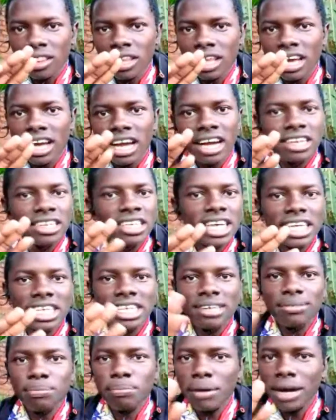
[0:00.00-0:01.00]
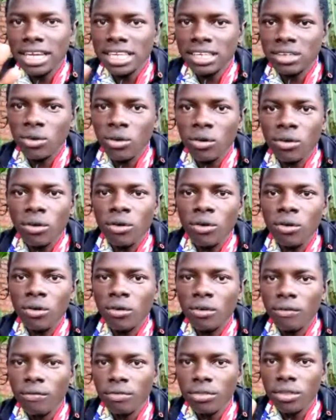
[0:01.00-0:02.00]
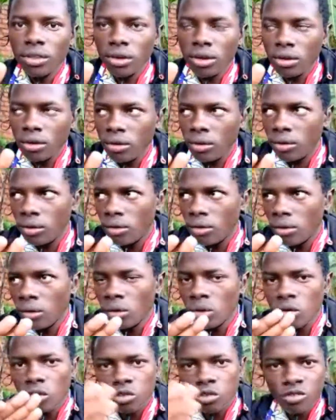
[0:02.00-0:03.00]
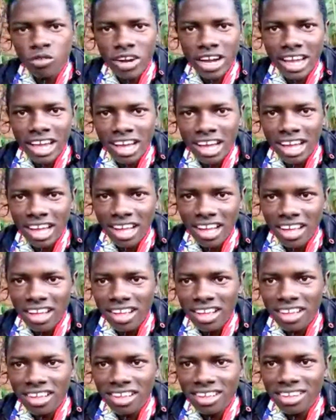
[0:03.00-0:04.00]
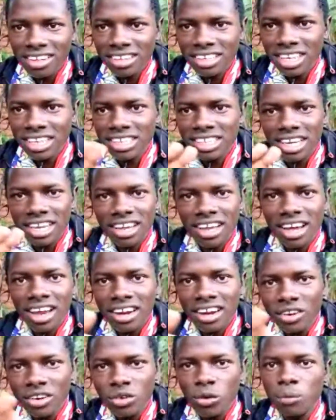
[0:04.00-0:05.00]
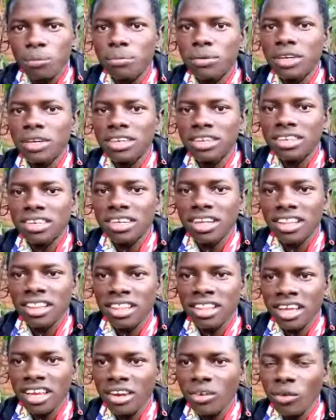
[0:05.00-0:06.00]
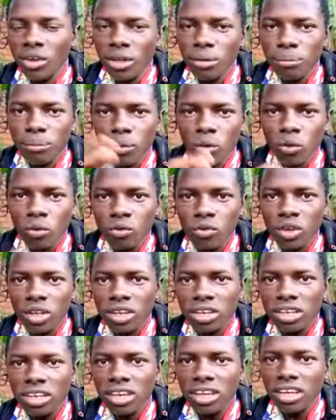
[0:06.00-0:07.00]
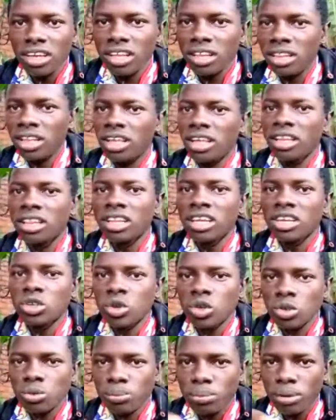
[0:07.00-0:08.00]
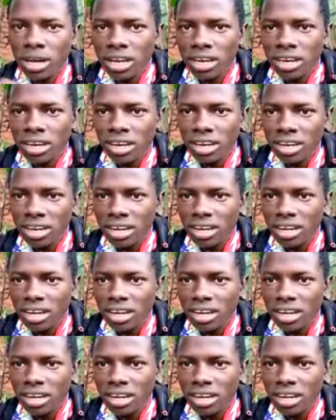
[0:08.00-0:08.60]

they can just pass on a fire, just a little bit. Then we remove it in the saucepan.